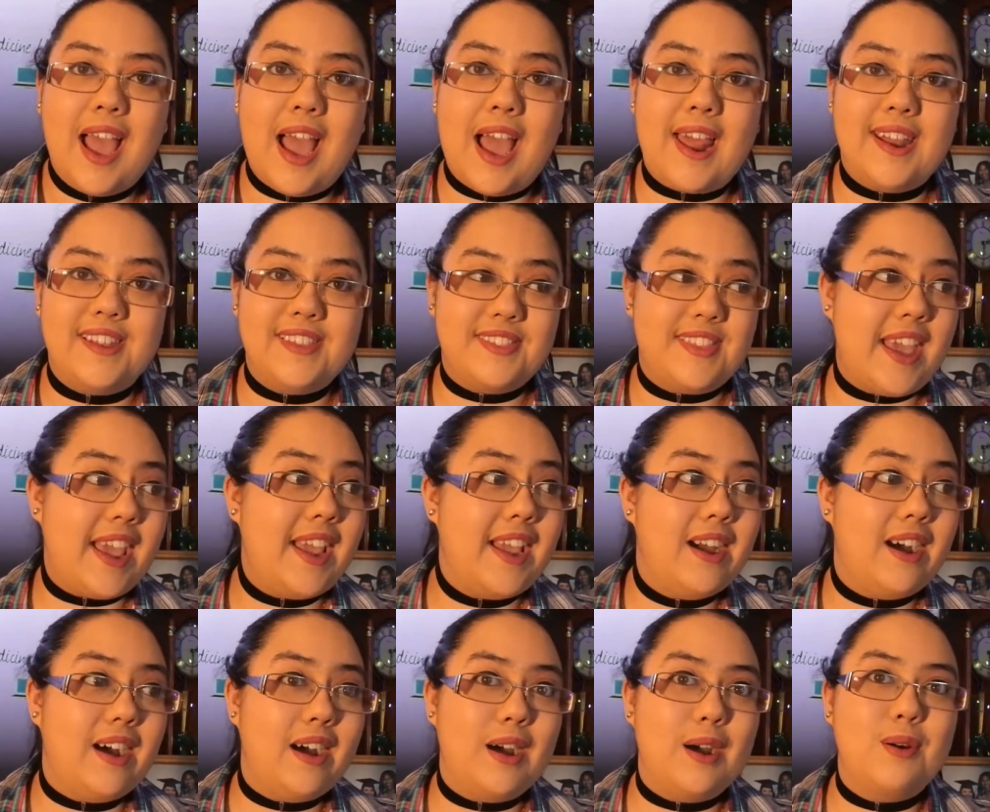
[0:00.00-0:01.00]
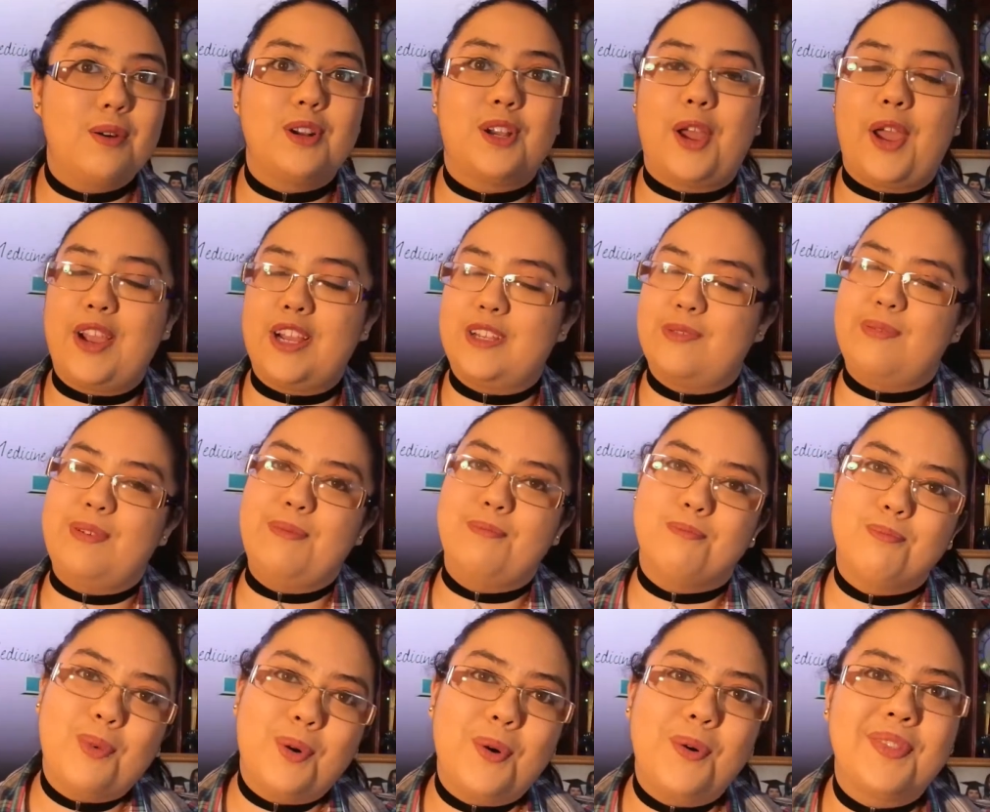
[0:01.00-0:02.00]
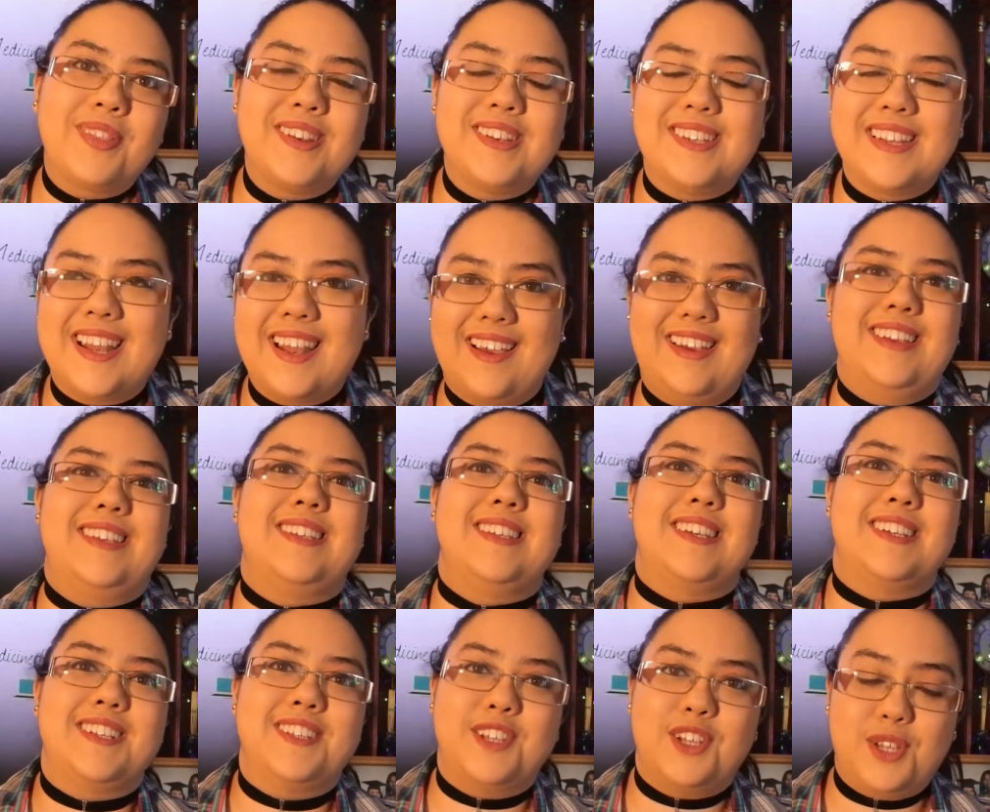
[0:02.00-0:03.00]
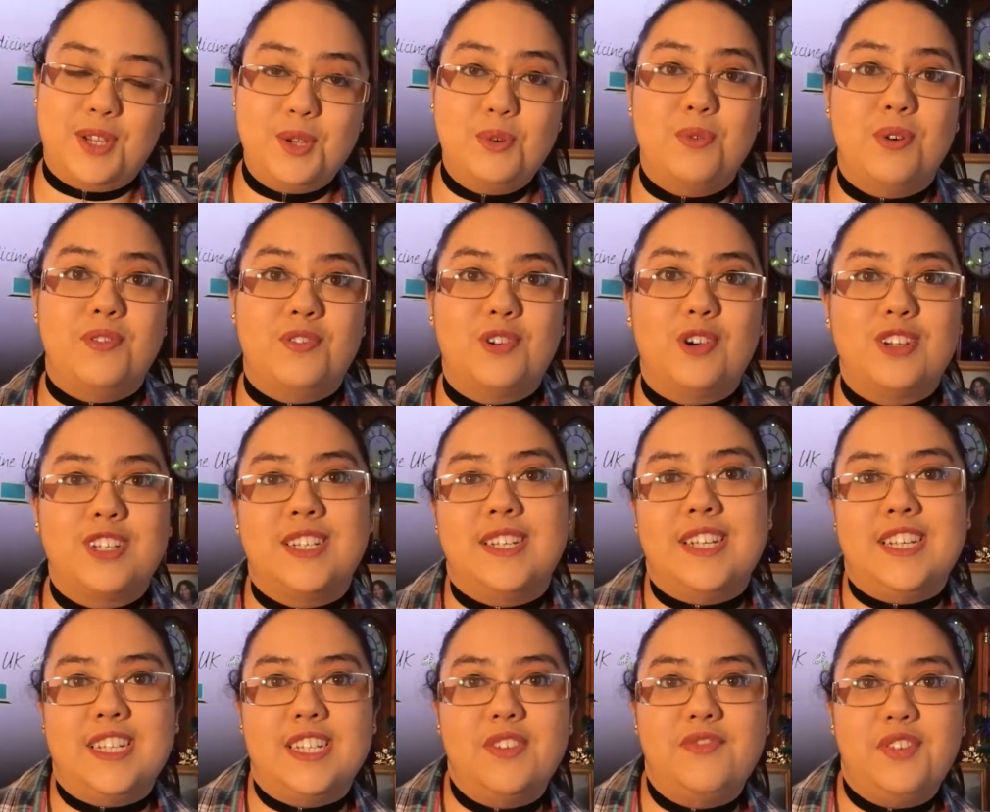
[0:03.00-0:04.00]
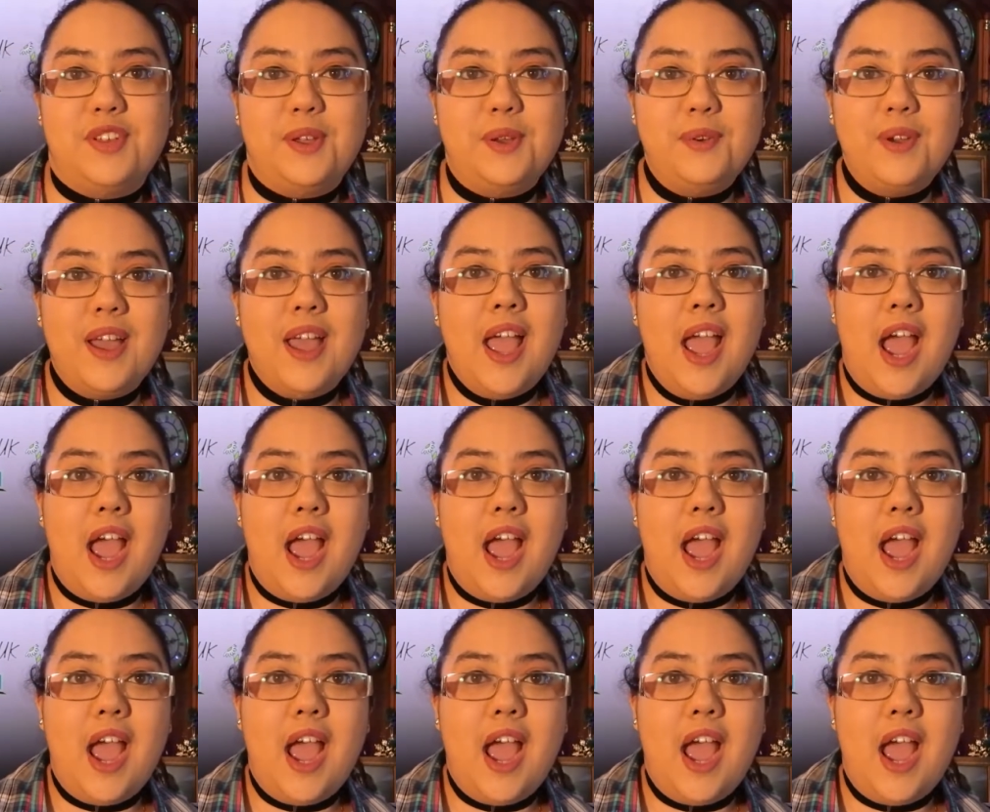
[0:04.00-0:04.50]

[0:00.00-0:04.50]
and they are going to be more than delighted that you have got an interview